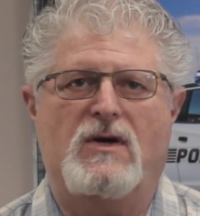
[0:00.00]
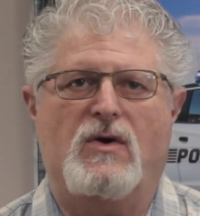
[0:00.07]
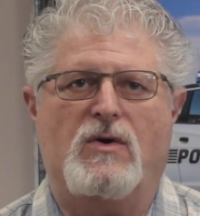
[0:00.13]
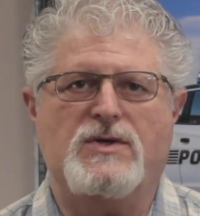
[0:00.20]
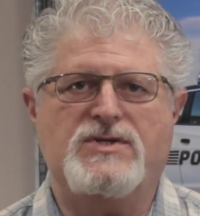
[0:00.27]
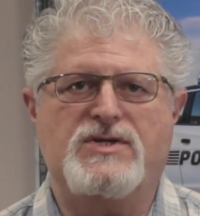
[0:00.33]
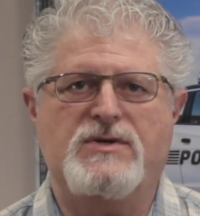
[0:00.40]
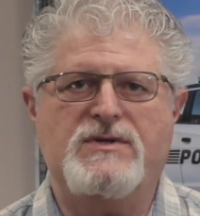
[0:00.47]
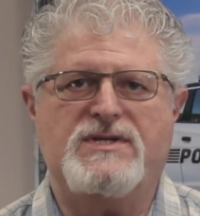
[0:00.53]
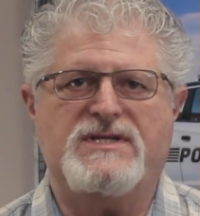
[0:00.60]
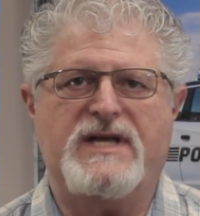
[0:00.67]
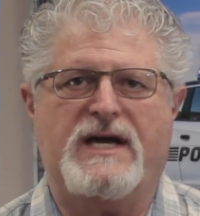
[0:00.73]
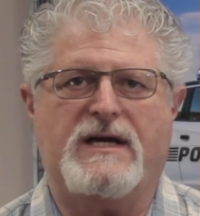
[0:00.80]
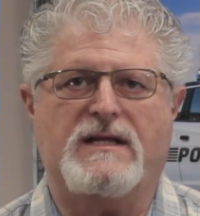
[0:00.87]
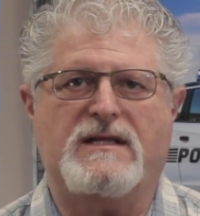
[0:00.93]
On June
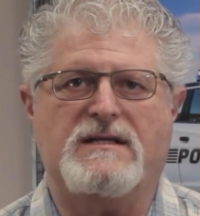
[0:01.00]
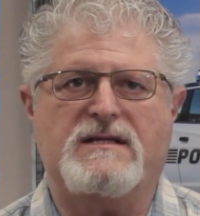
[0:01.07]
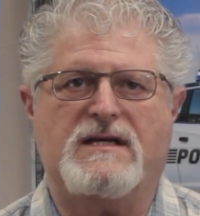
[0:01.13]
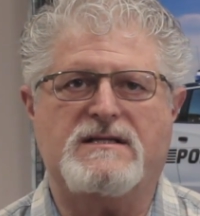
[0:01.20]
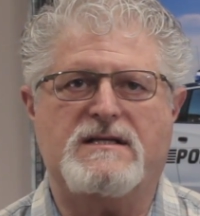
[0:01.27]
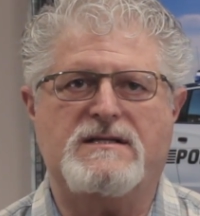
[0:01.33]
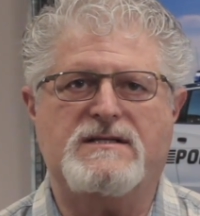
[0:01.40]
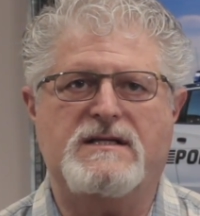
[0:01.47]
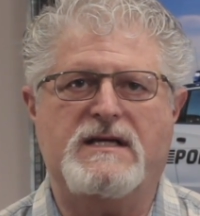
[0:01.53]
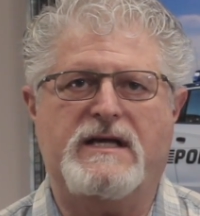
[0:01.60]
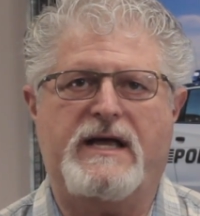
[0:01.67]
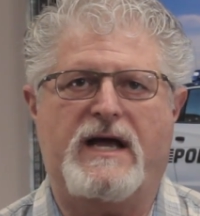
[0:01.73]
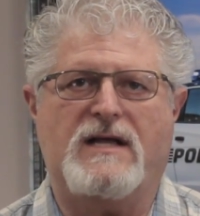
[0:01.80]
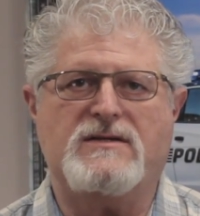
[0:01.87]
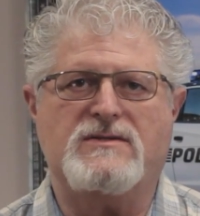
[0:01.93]
2nd, the Tustin City
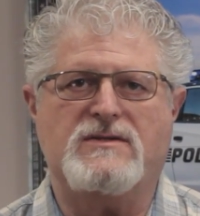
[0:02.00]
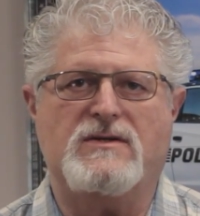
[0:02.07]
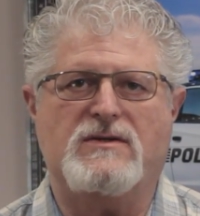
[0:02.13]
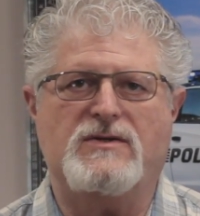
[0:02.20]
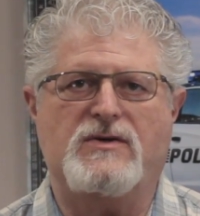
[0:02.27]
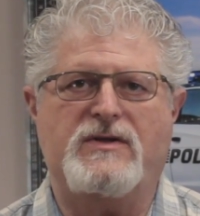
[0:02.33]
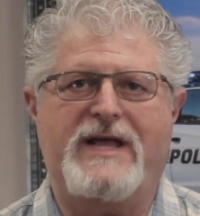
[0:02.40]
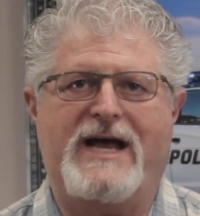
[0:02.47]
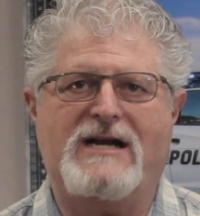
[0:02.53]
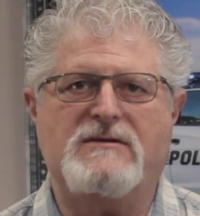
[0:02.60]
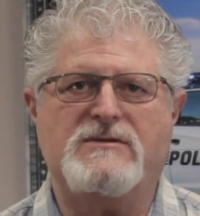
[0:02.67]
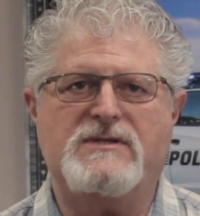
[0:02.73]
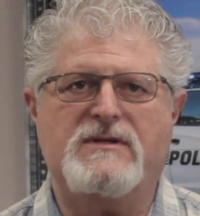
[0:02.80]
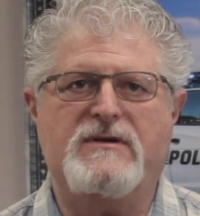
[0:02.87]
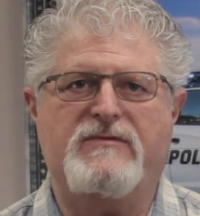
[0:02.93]
Council
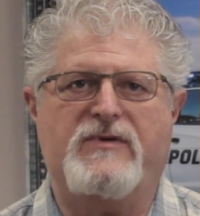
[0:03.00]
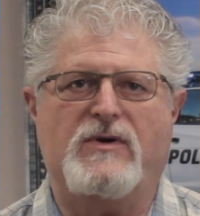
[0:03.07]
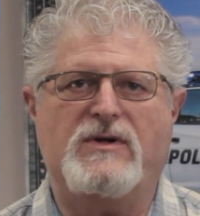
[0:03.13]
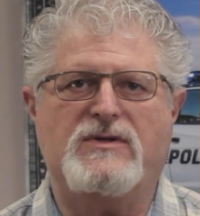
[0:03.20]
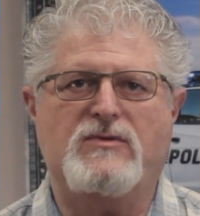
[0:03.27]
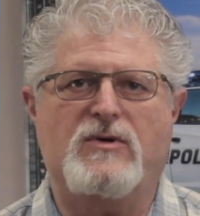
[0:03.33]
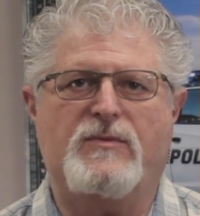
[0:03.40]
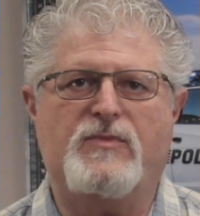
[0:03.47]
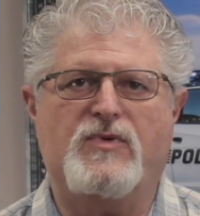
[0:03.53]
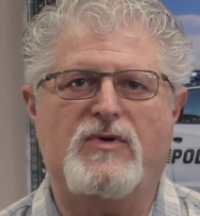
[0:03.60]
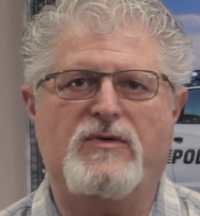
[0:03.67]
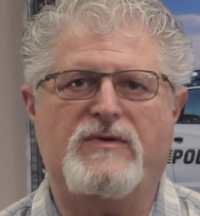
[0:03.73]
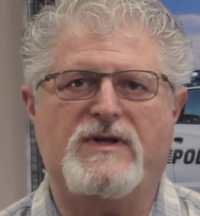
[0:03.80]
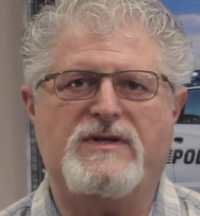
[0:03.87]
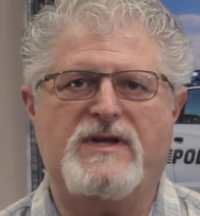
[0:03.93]
unanimously voted to
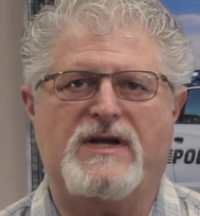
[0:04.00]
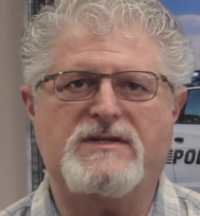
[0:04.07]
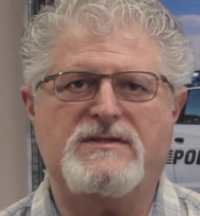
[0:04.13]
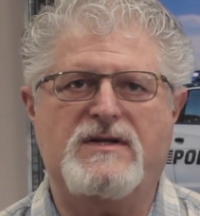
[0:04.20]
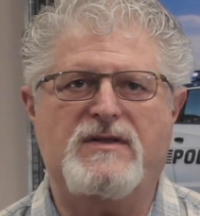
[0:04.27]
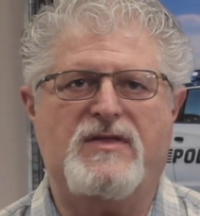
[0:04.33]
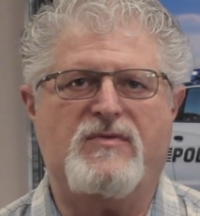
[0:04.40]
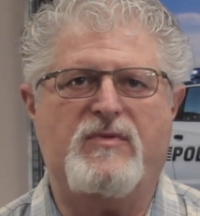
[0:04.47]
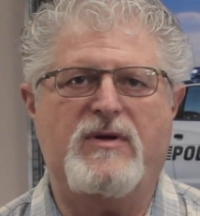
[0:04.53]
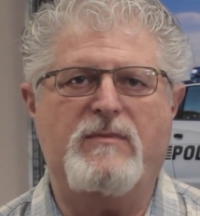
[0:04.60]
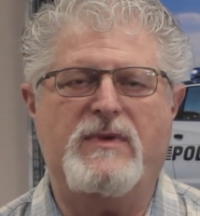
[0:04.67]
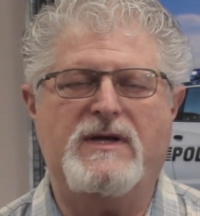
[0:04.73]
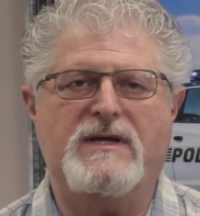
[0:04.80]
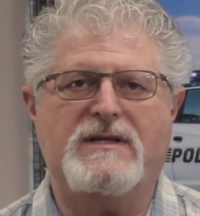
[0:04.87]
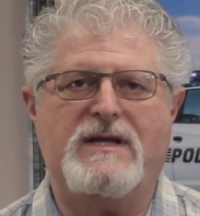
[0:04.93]
approve the Tustin $3
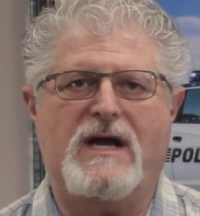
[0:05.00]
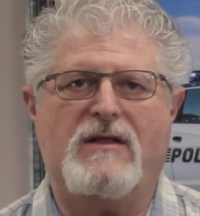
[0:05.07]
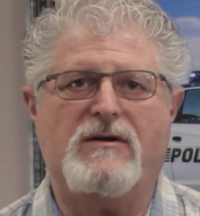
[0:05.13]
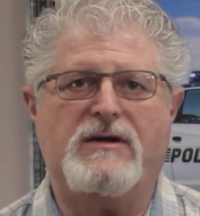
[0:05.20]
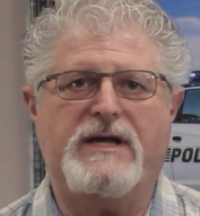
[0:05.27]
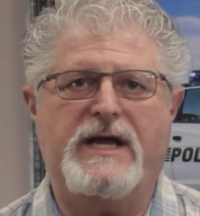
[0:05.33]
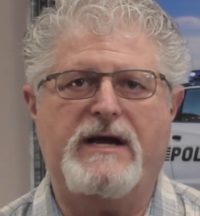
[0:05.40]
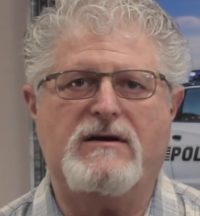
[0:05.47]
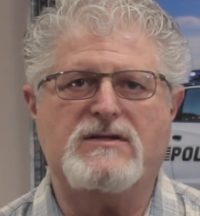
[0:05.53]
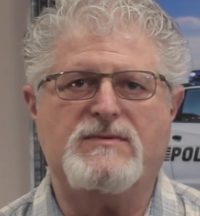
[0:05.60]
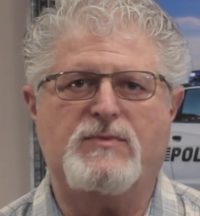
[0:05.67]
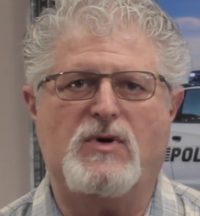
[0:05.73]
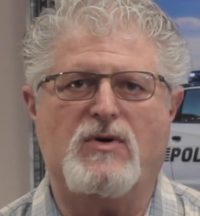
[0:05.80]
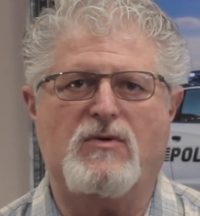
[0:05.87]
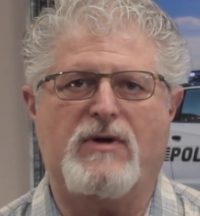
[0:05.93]
million CARES
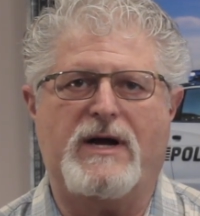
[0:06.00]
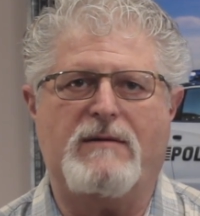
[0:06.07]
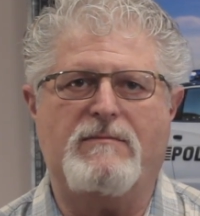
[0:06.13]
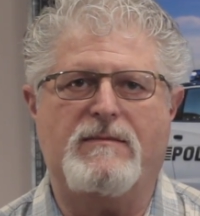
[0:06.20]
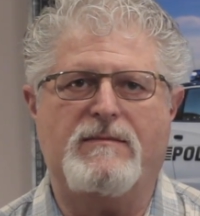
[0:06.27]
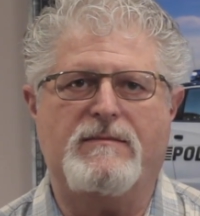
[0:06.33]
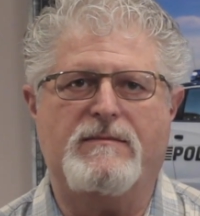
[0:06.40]
program.